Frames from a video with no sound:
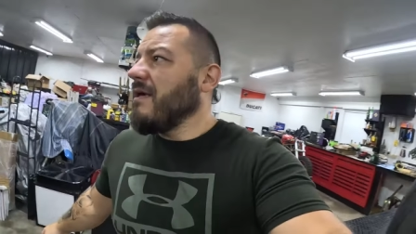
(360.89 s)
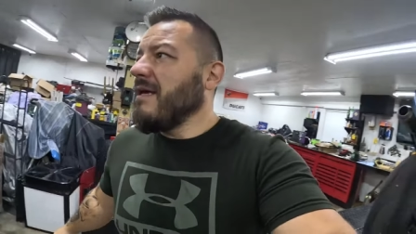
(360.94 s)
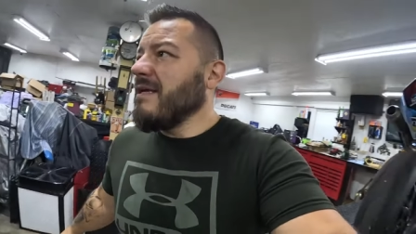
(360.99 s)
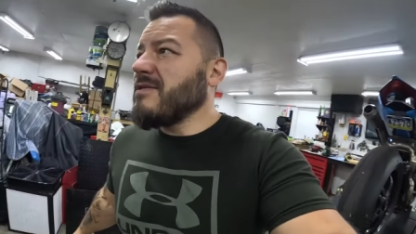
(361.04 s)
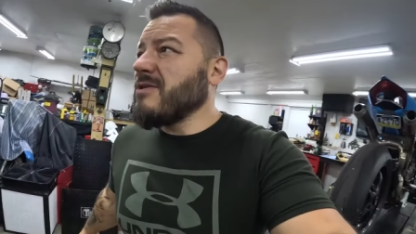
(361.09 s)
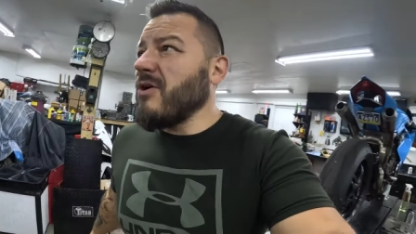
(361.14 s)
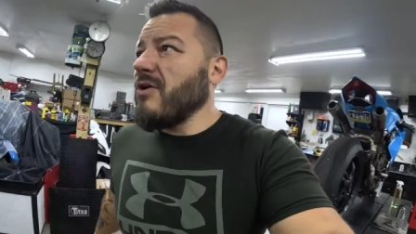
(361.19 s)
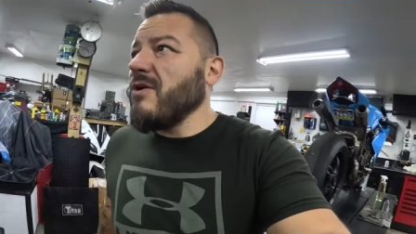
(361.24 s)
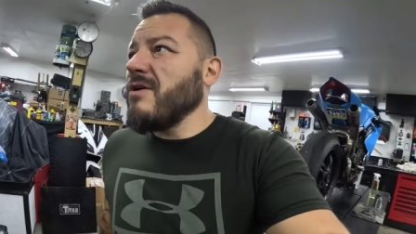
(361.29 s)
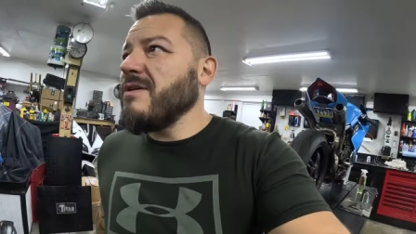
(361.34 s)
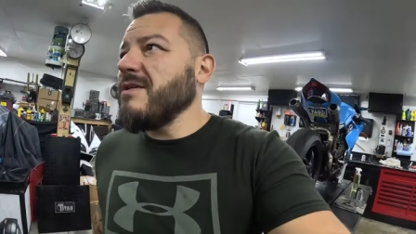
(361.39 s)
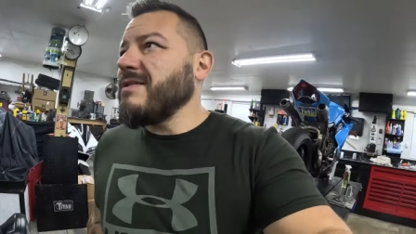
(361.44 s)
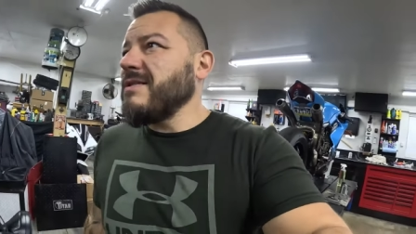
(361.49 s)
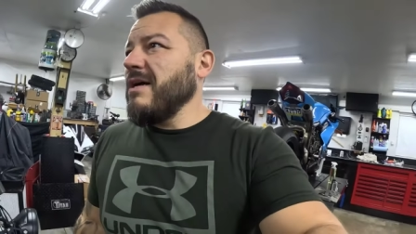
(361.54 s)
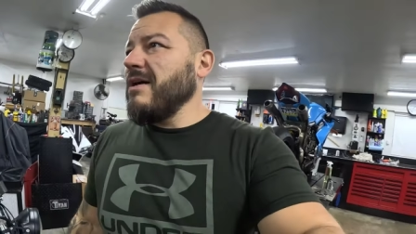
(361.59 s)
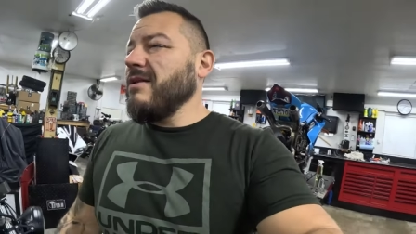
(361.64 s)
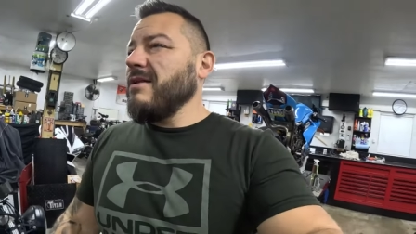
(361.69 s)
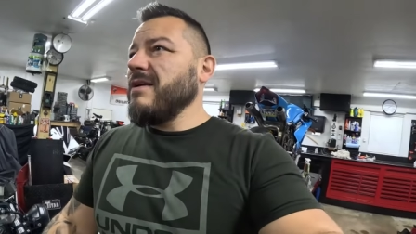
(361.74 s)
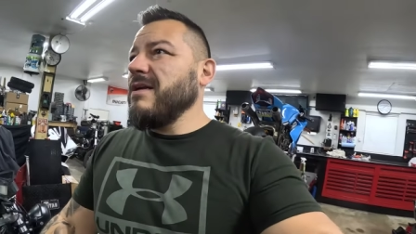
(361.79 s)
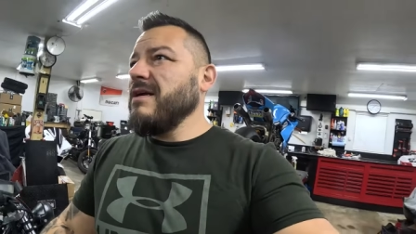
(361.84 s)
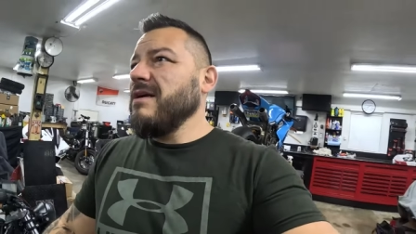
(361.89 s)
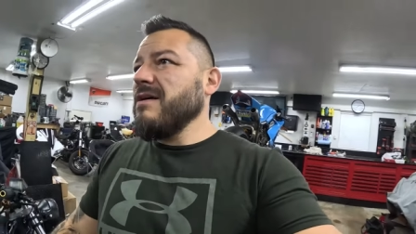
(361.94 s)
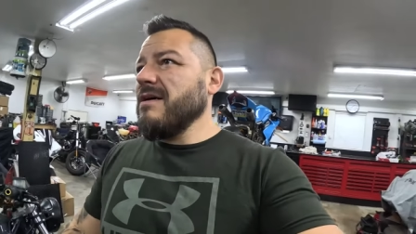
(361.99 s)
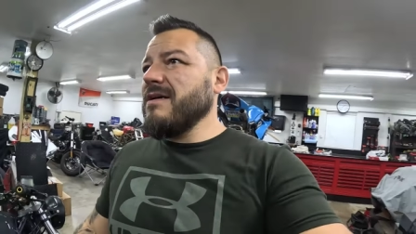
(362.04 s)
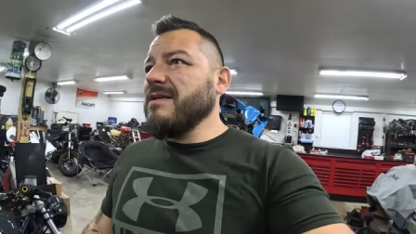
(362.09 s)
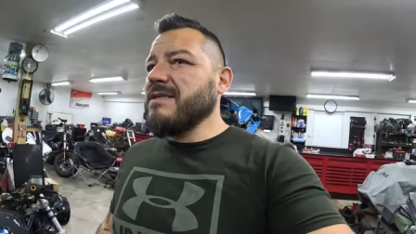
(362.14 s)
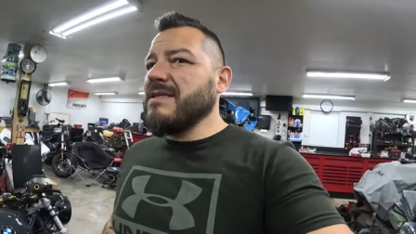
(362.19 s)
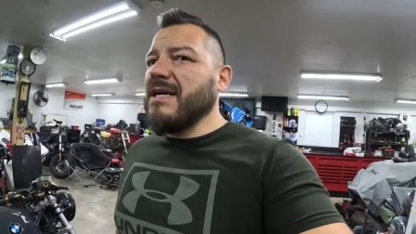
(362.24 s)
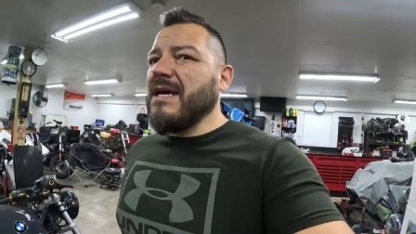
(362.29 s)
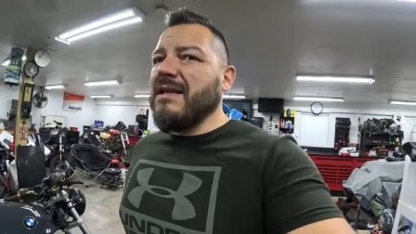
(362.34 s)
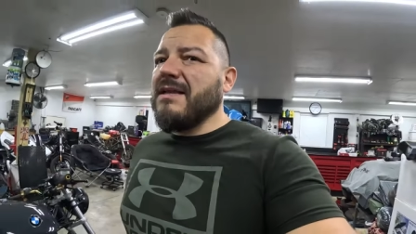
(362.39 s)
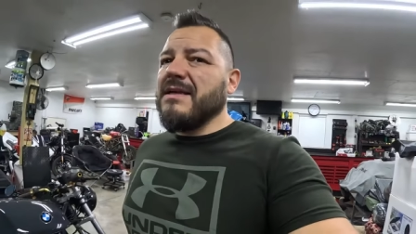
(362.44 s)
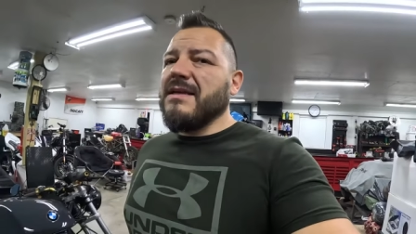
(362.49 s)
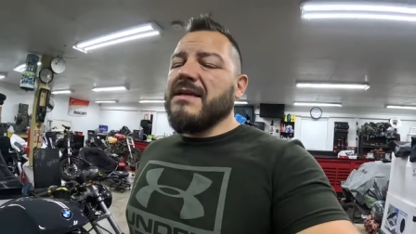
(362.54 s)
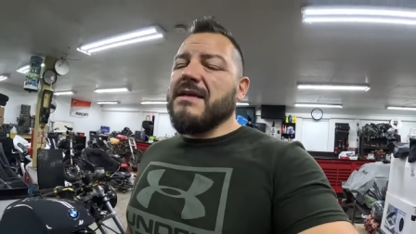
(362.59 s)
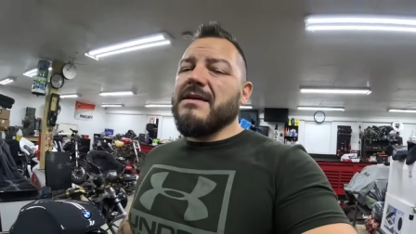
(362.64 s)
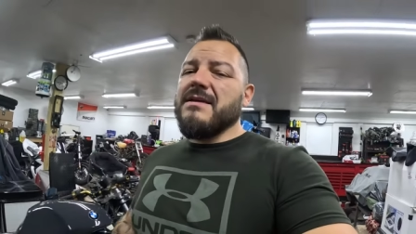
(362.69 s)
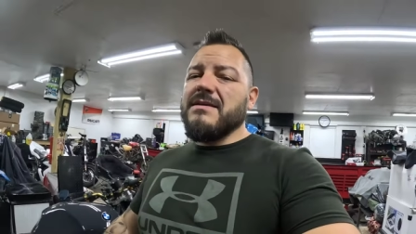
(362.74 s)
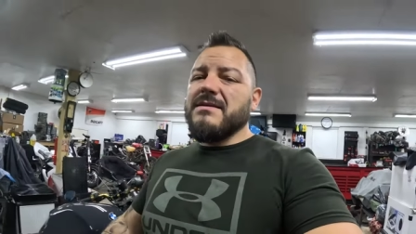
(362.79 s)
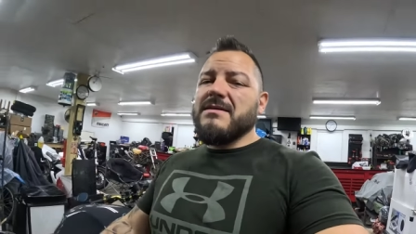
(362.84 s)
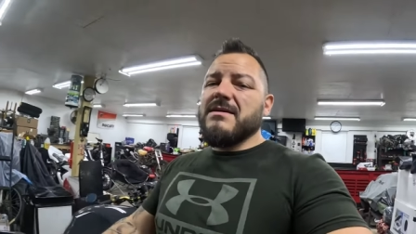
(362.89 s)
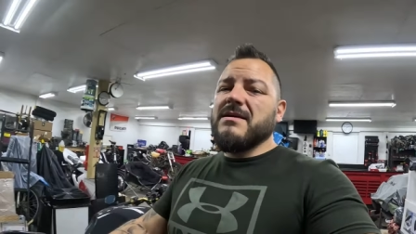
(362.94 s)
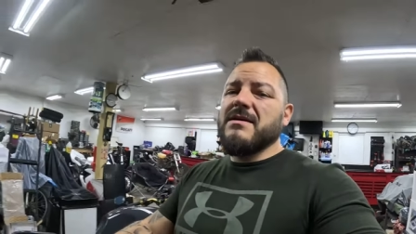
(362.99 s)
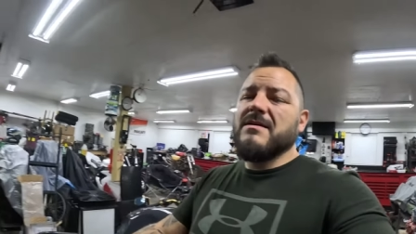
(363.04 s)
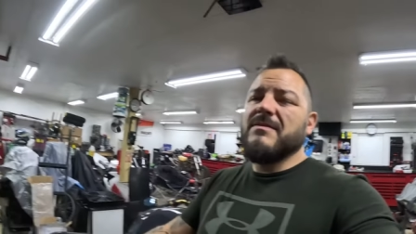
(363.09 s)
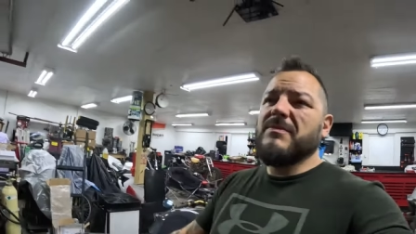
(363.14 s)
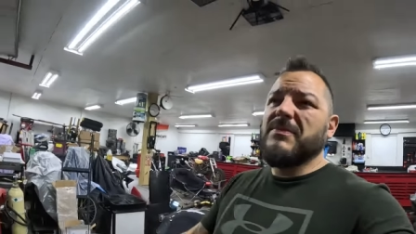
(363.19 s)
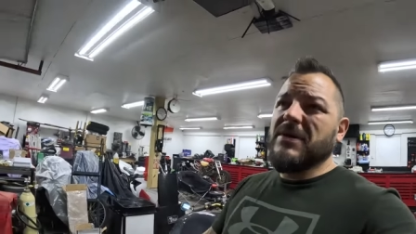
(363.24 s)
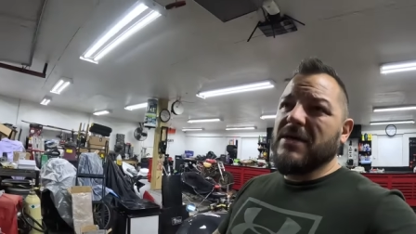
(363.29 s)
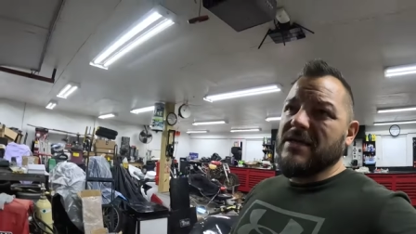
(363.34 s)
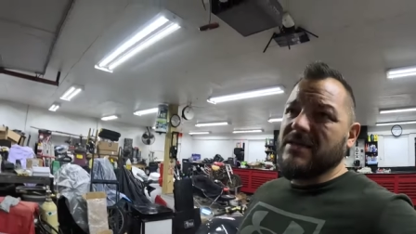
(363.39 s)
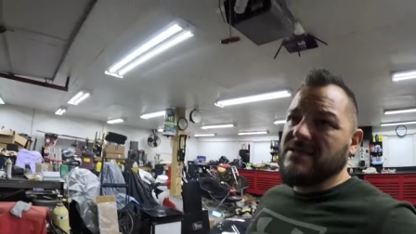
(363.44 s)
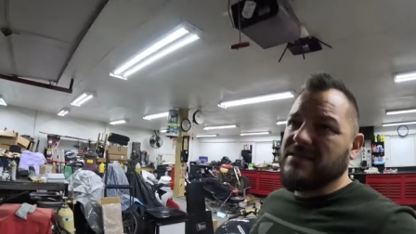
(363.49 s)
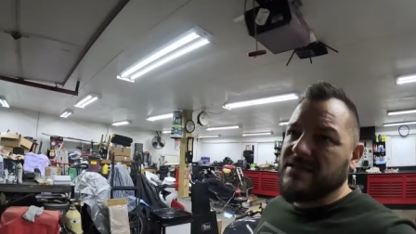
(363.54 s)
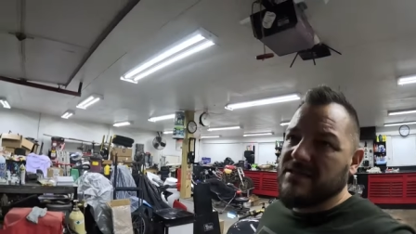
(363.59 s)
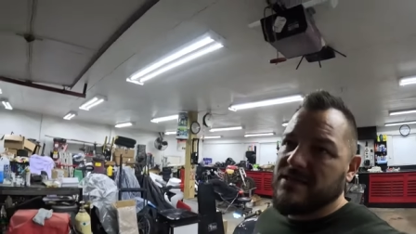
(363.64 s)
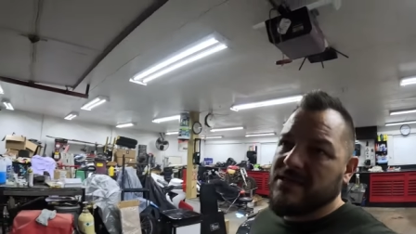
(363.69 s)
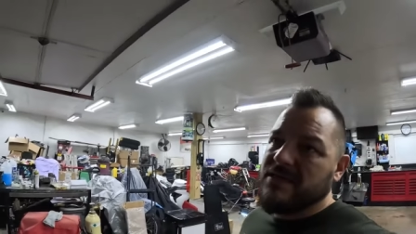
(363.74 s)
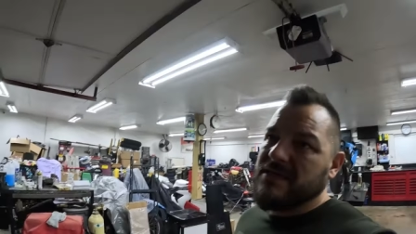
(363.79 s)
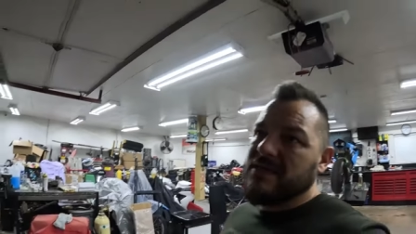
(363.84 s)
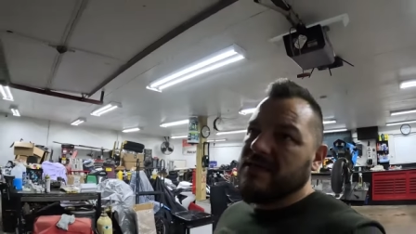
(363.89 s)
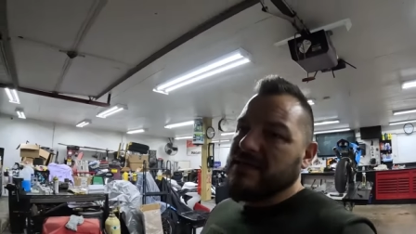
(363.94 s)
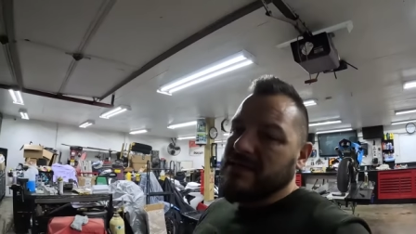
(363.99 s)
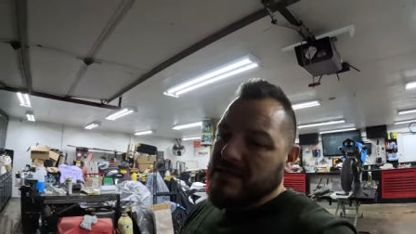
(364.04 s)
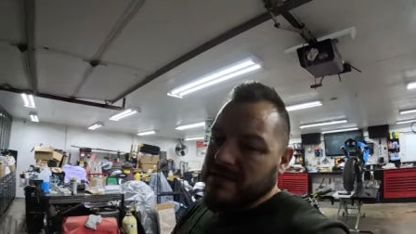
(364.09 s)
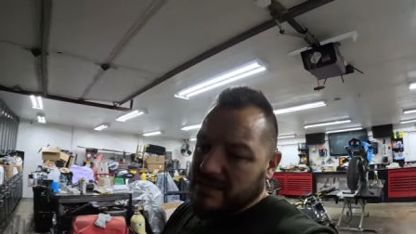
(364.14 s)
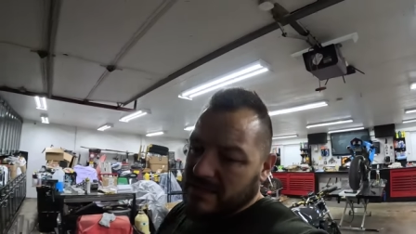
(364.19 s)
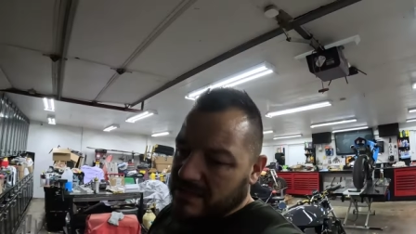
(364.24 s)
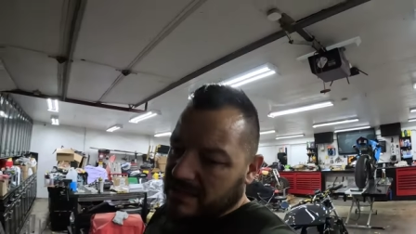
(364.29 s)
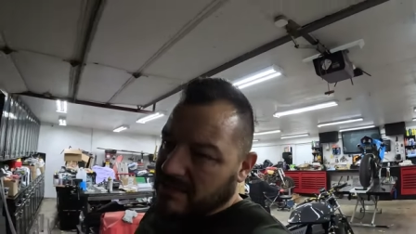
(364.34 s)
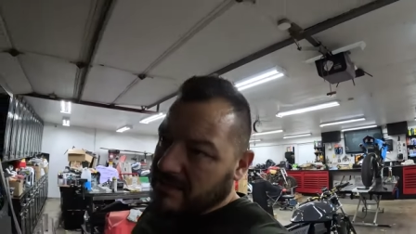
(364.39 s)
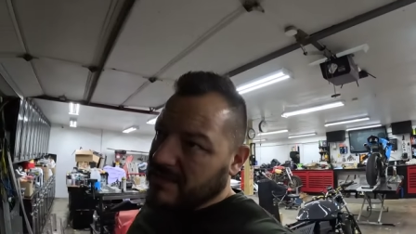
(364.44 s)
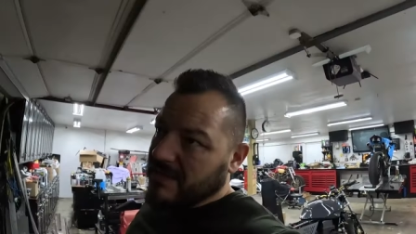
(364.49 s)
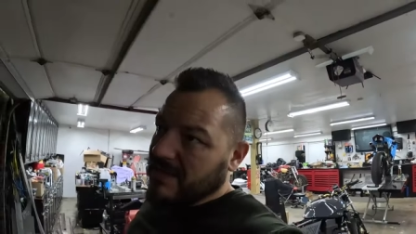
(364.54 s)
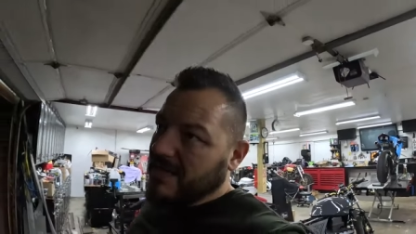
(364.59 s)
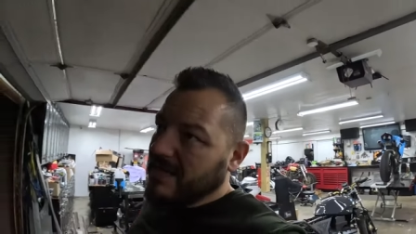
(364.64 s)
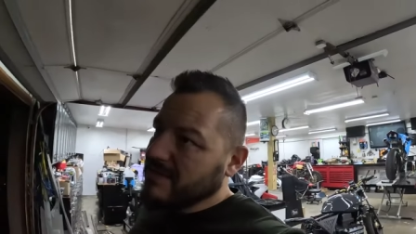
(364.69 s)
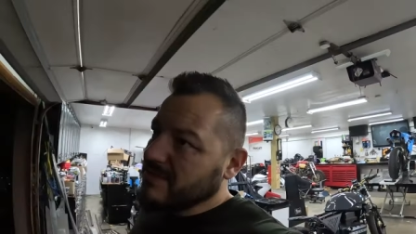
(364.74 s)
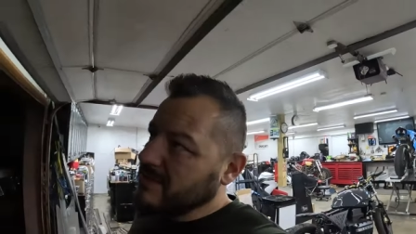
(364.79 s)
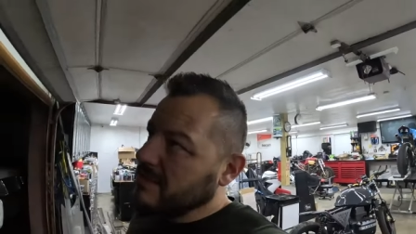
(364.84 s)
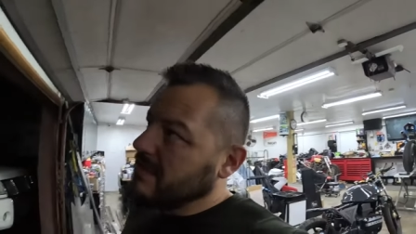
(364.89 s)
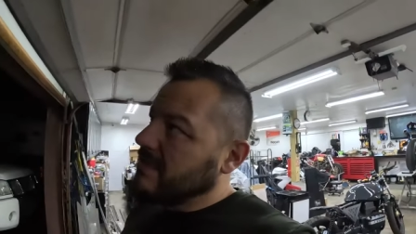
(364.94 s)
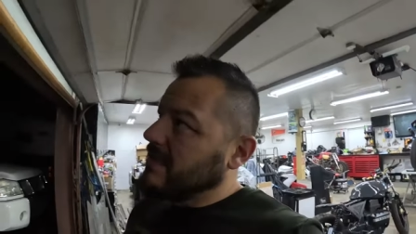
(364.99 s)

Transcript: It's hard to tell in here because the LEDs, but you can actually